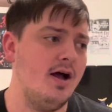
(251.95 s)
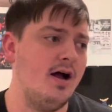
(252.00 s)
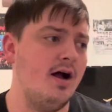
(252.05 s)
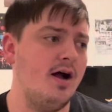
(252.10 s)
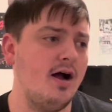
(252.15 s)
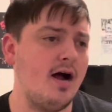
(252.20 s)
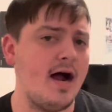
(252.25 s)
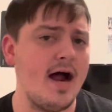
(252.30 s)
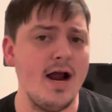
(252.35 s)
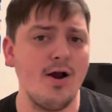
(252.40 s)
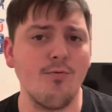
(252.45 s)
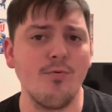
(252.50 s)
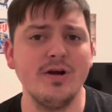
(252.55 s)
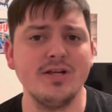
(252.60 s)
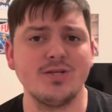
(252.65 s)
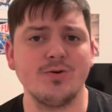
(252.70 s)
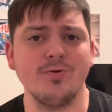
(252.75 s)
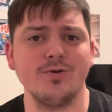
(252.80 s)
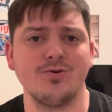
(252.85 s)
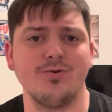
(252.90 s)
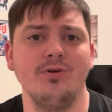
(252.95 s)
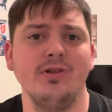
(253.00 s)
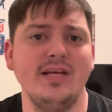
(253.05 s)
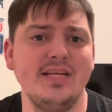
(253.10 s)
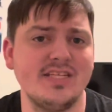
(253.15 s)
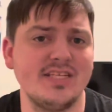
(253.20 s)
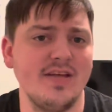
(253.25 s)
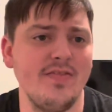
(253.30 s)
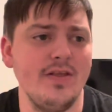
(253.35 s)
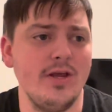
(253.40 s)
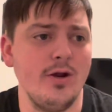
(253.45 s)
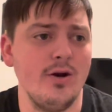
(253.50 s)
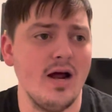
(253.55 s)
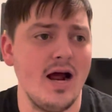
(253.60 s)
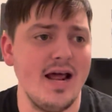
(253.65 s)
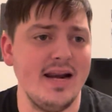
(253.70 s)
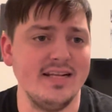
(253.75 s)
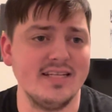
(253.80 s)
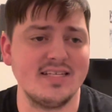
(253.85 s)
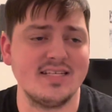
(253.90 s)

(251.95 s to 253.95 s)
High Risk was released in the United